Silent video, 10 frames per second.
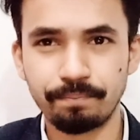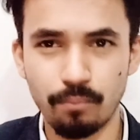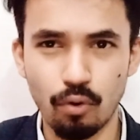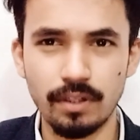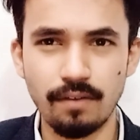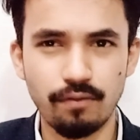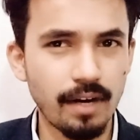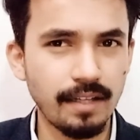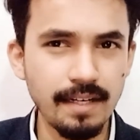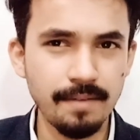more than
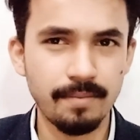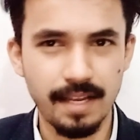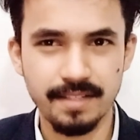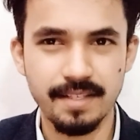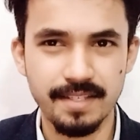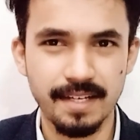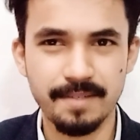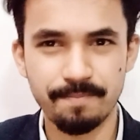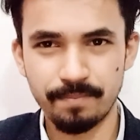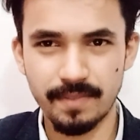4 and then less than 6.